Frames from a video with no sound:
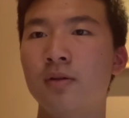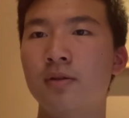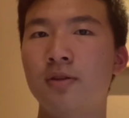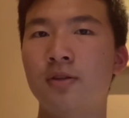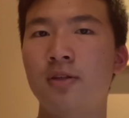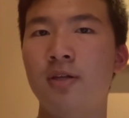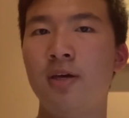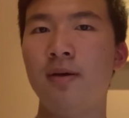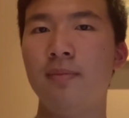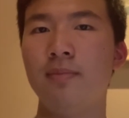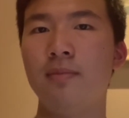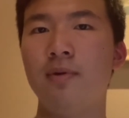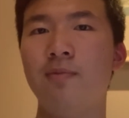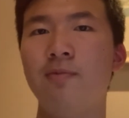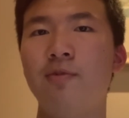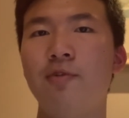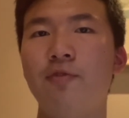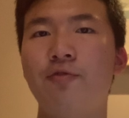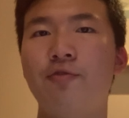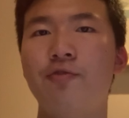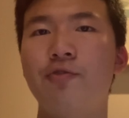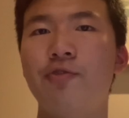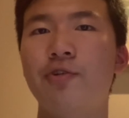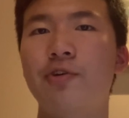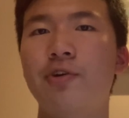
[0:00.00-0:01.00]
Tip number
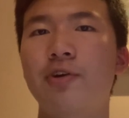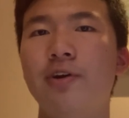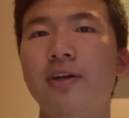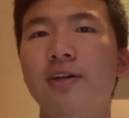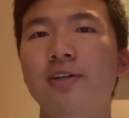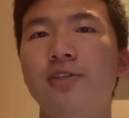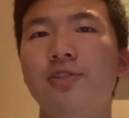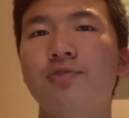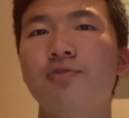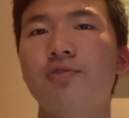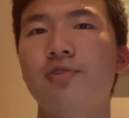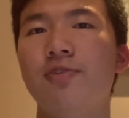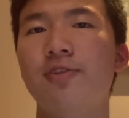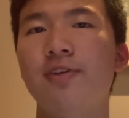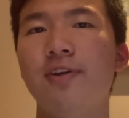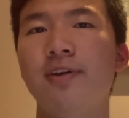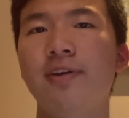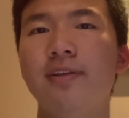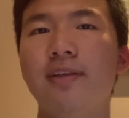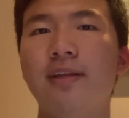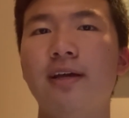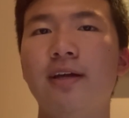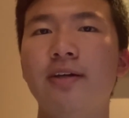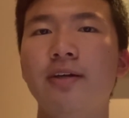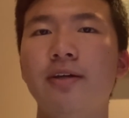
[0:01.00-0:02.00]
4 is to think
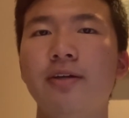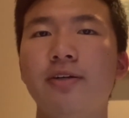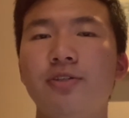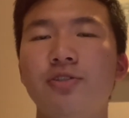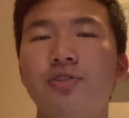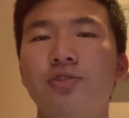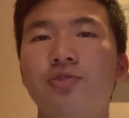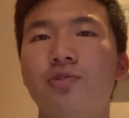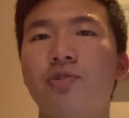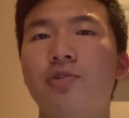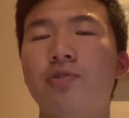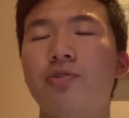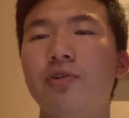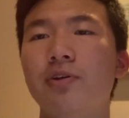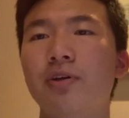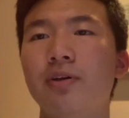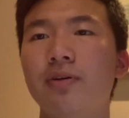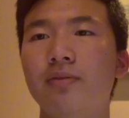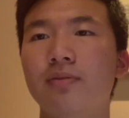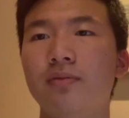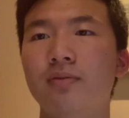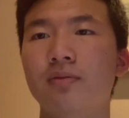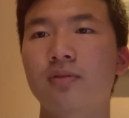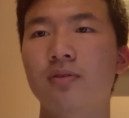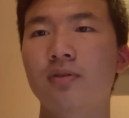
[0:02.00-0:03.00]
like a historian.
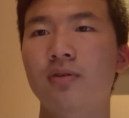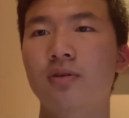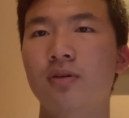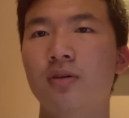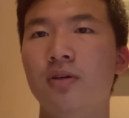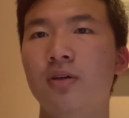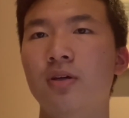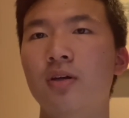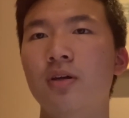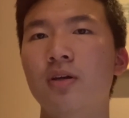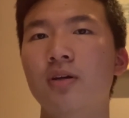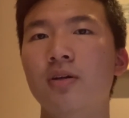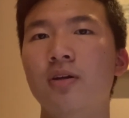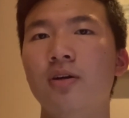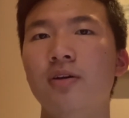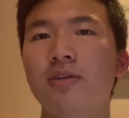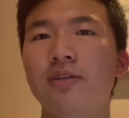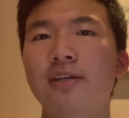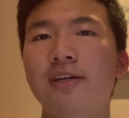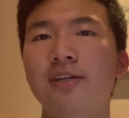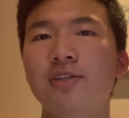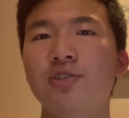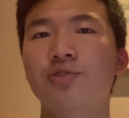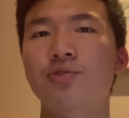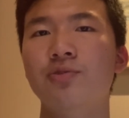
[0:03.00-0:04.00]

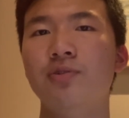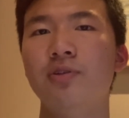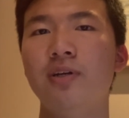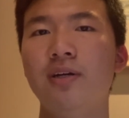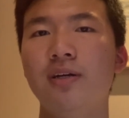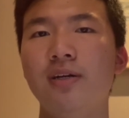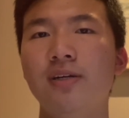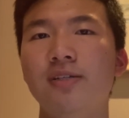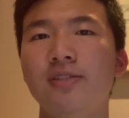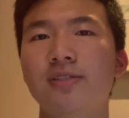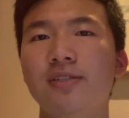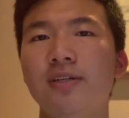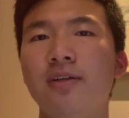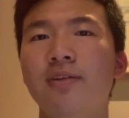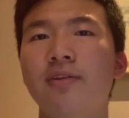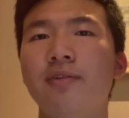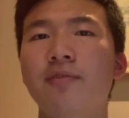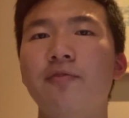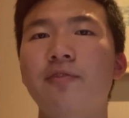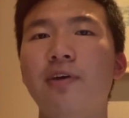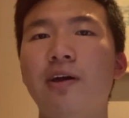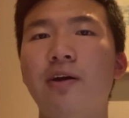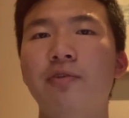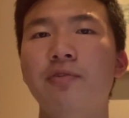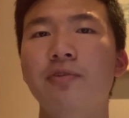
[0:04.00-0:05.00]
Contextualize and
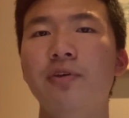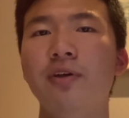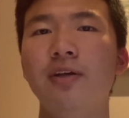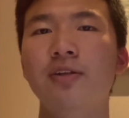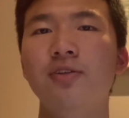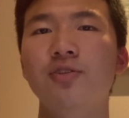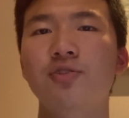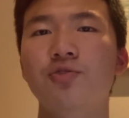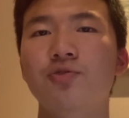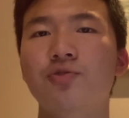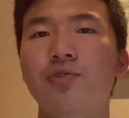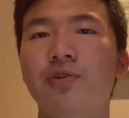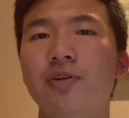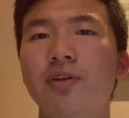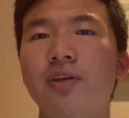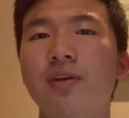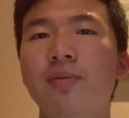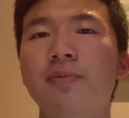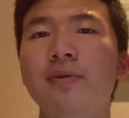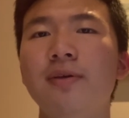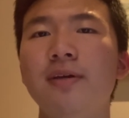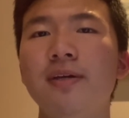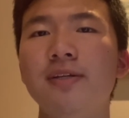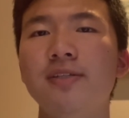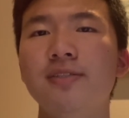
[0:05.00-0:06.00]
evaluate strong AP
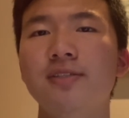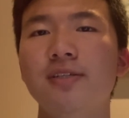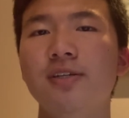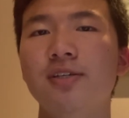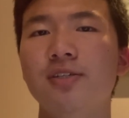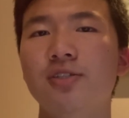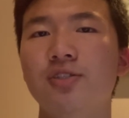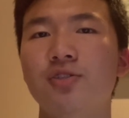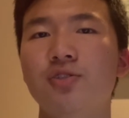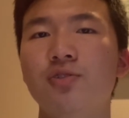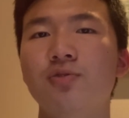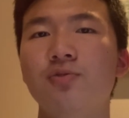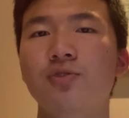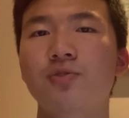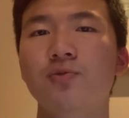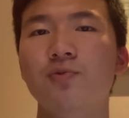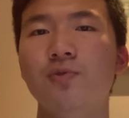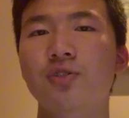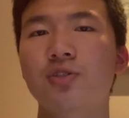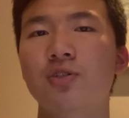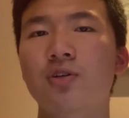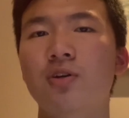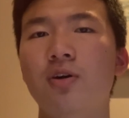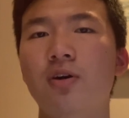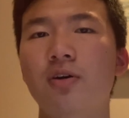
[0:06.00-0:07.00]
essays use
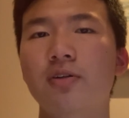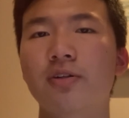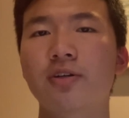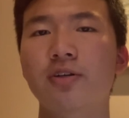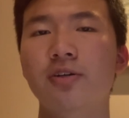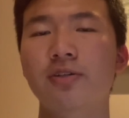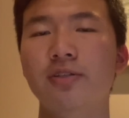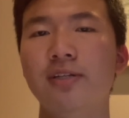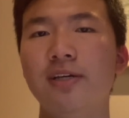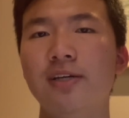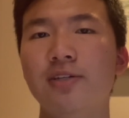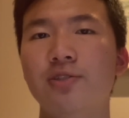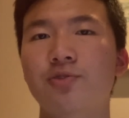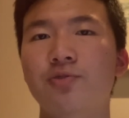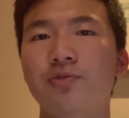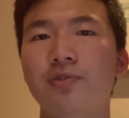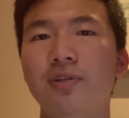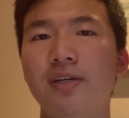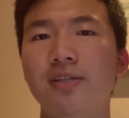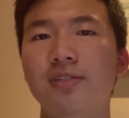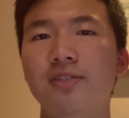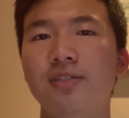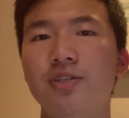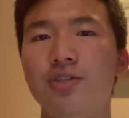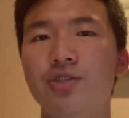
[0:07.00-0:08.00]
what's called
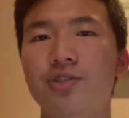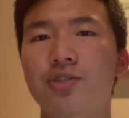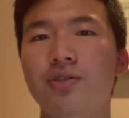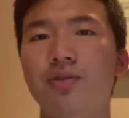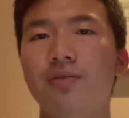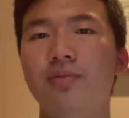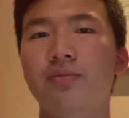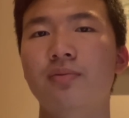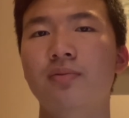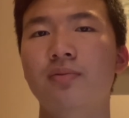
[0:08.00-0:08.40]
contextualization.